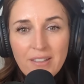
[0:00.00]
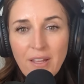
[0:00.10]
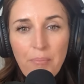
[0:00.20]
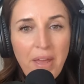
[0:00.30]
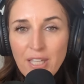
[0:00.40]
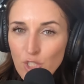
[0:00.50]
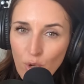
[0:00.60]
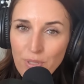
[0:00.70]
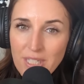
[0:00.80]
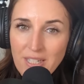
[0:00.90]
that makes no
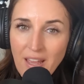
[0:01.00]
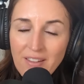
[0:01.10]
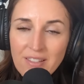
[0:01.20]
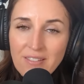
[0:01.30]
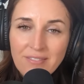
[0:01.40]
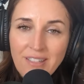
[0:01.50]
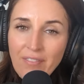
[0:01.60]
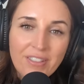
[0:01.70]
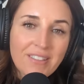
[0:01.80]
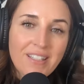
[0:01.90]
mistakes,
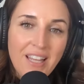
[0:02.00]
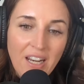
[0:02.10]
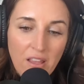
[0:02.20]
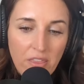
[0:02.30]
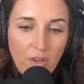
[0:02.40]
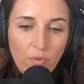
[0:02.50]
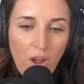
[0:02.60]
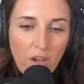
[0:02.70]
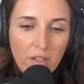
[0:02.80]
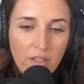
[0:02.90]
never does anything
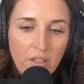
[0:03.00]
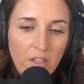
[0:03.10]
wrong.